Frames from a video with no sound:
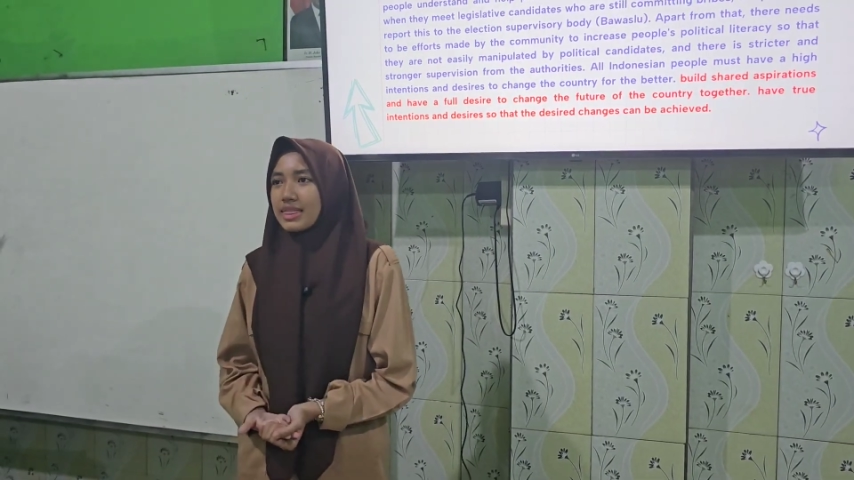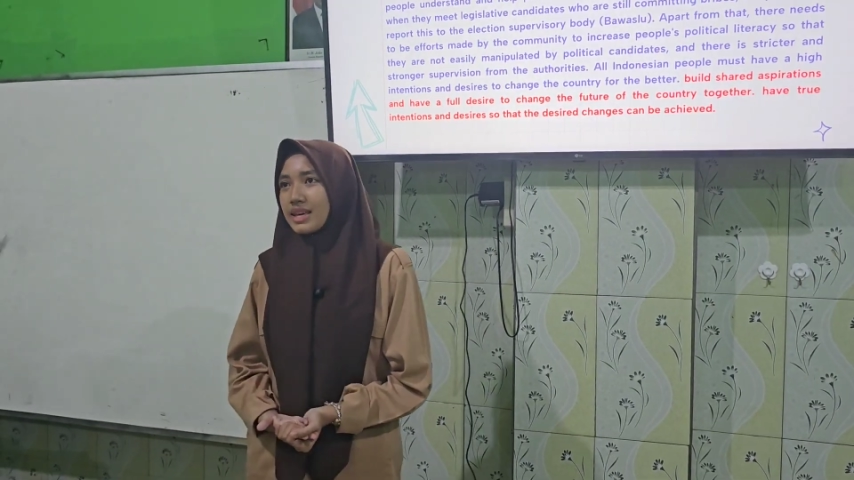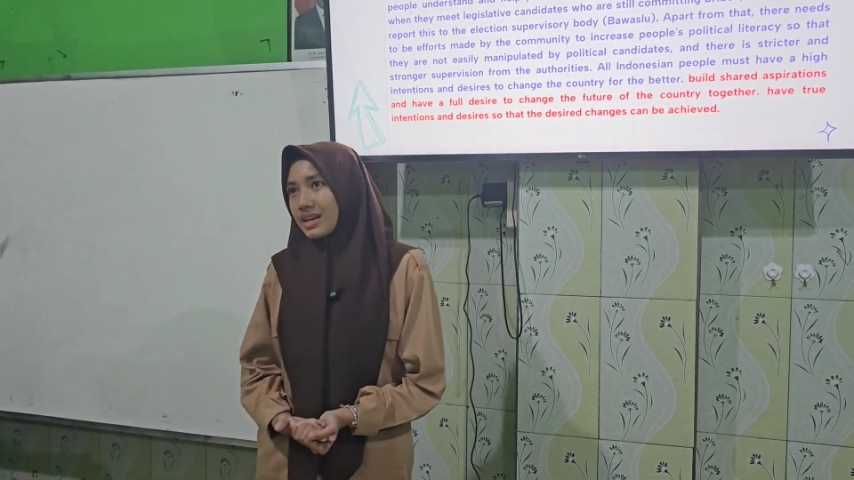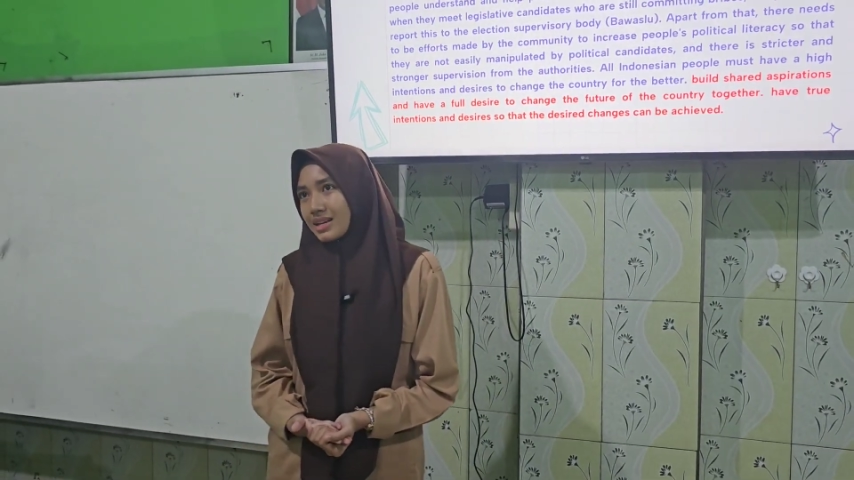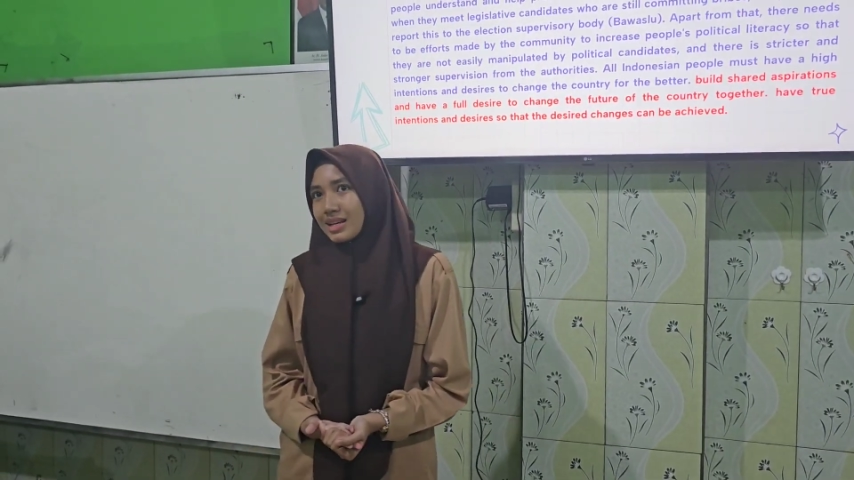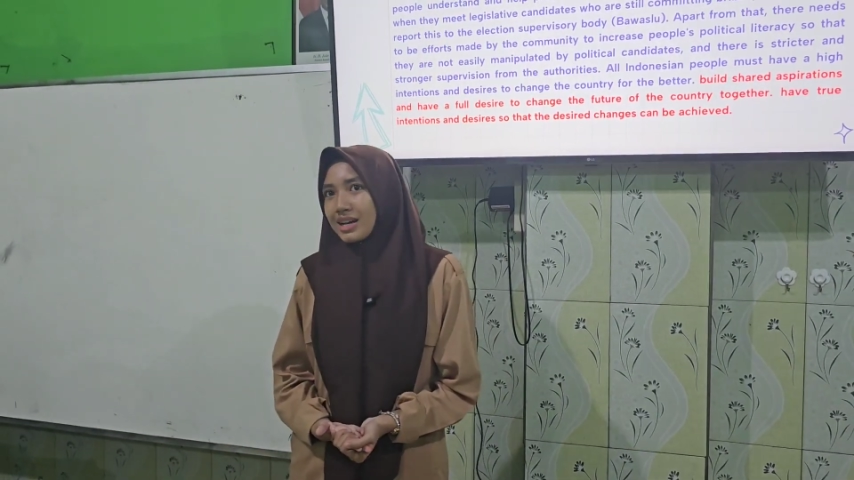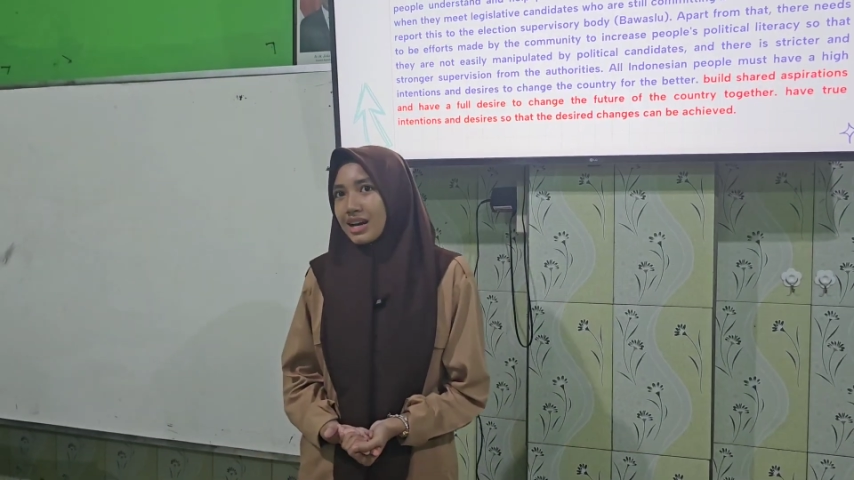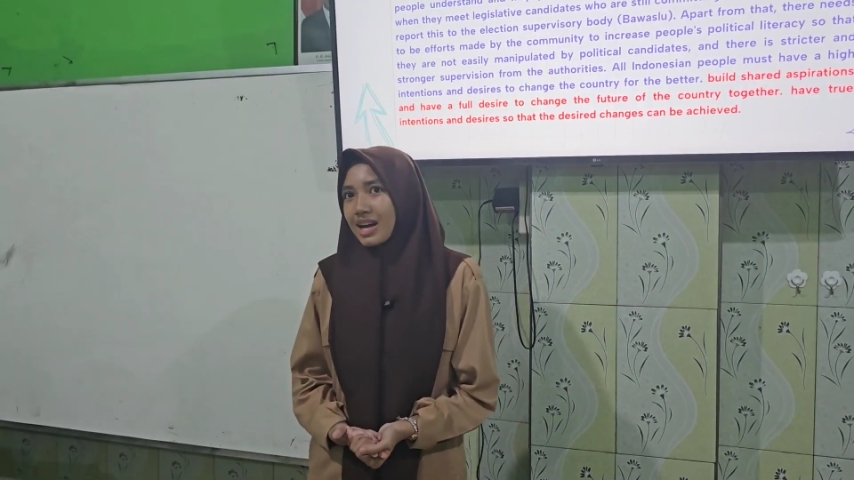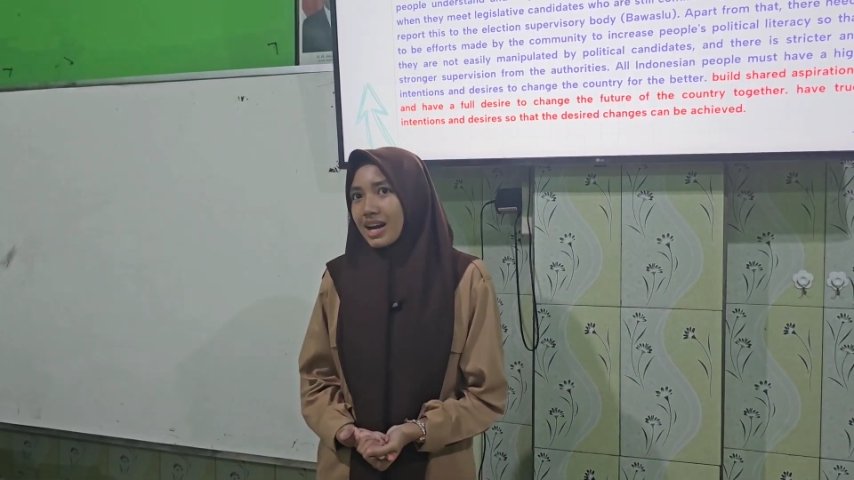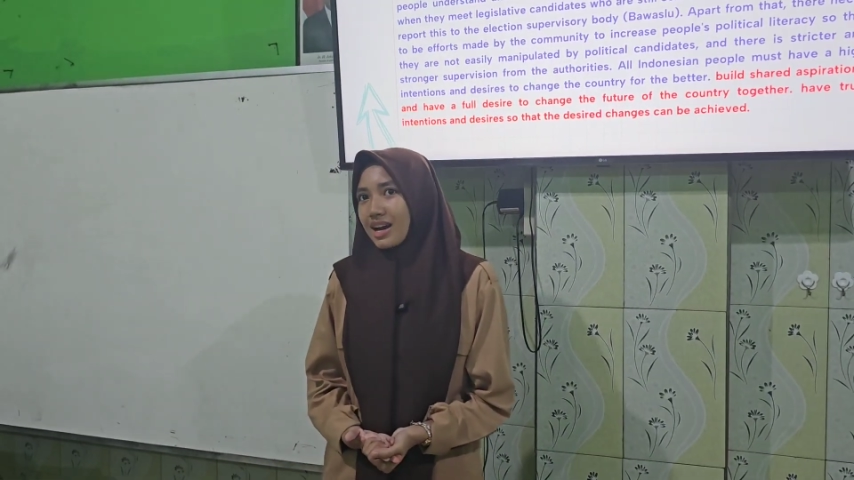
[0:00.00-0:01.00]
think
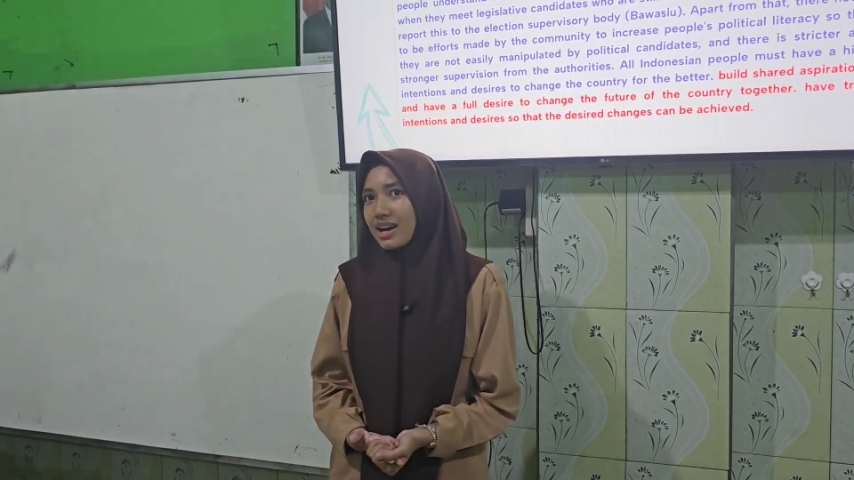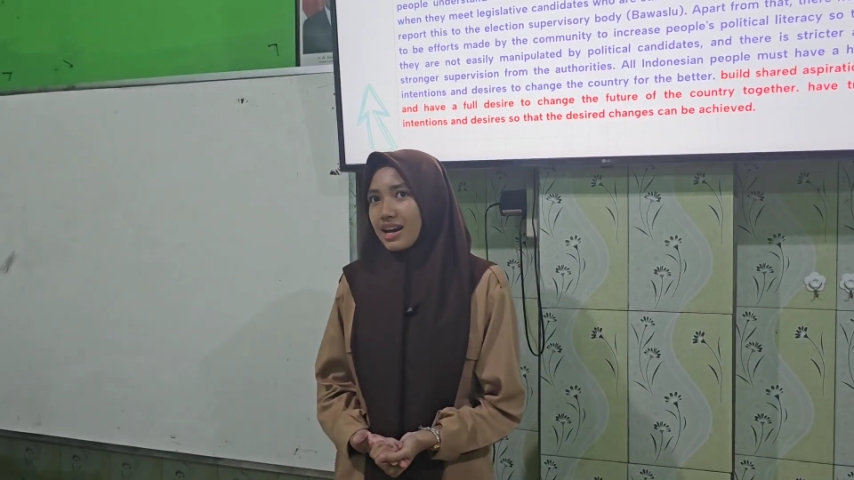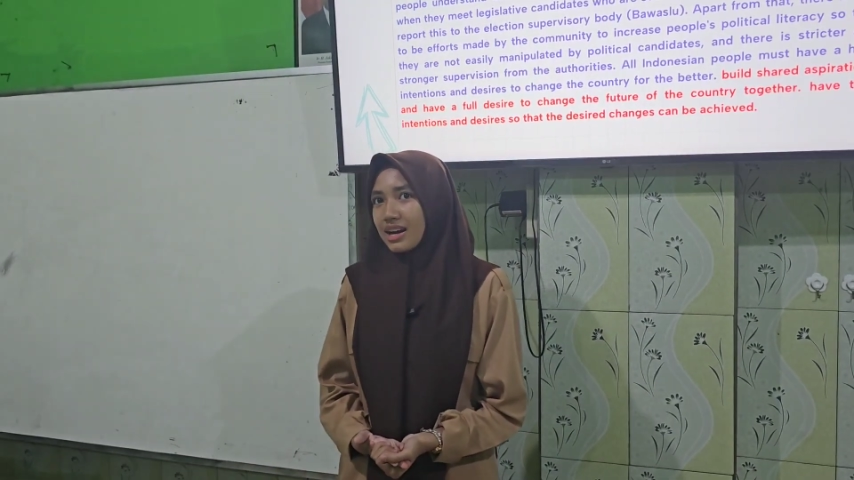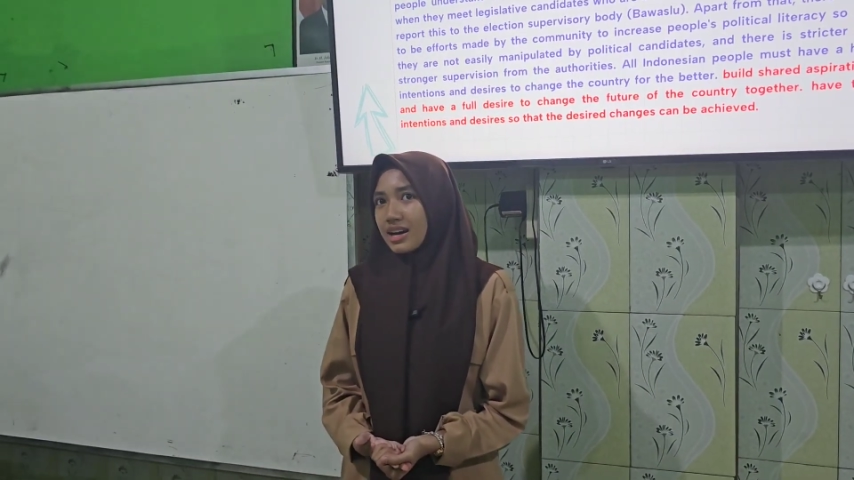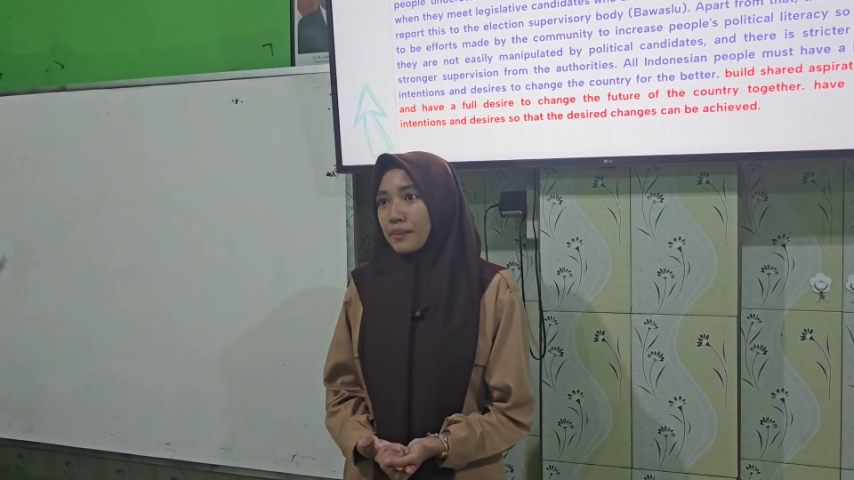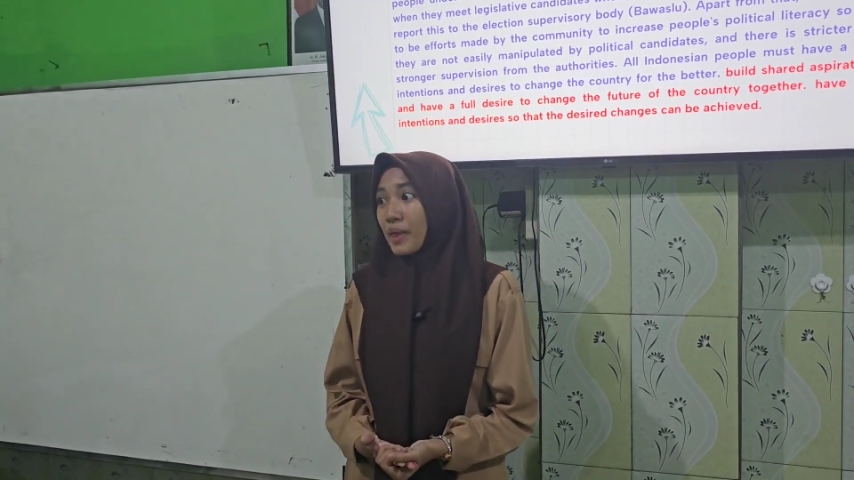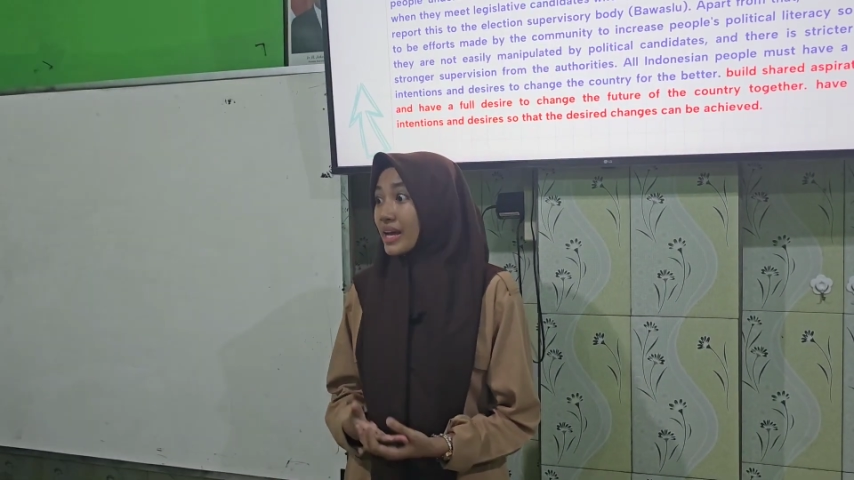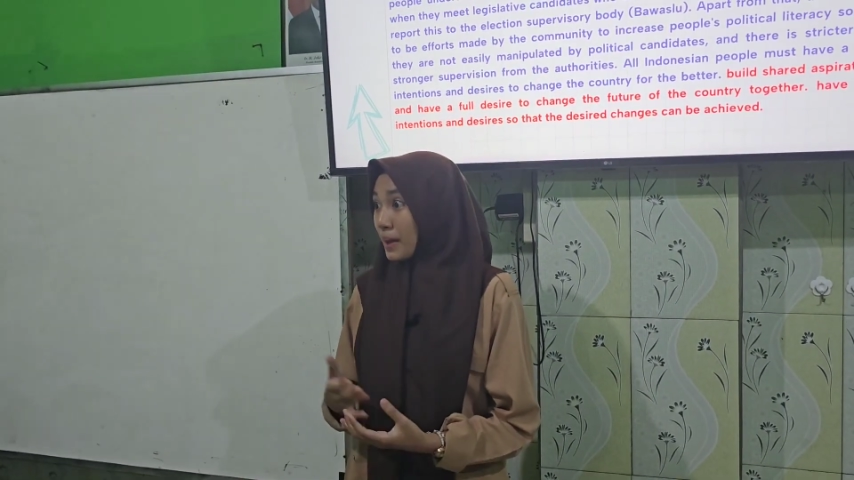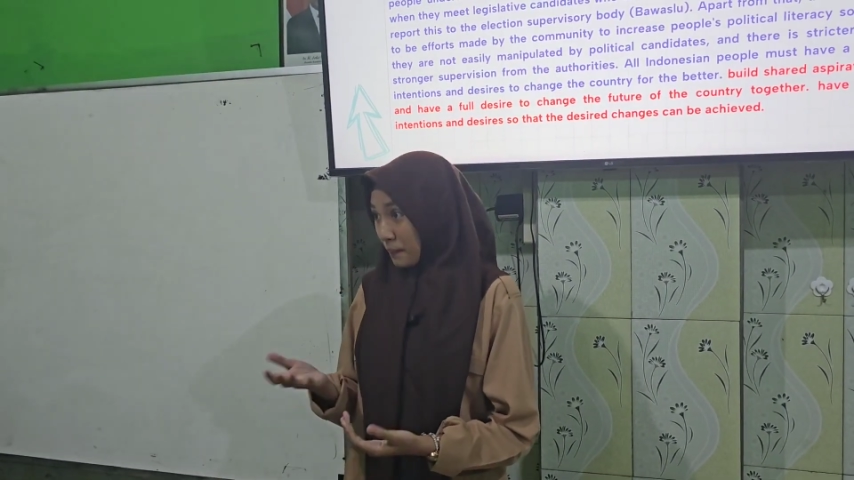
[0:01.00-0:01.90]
black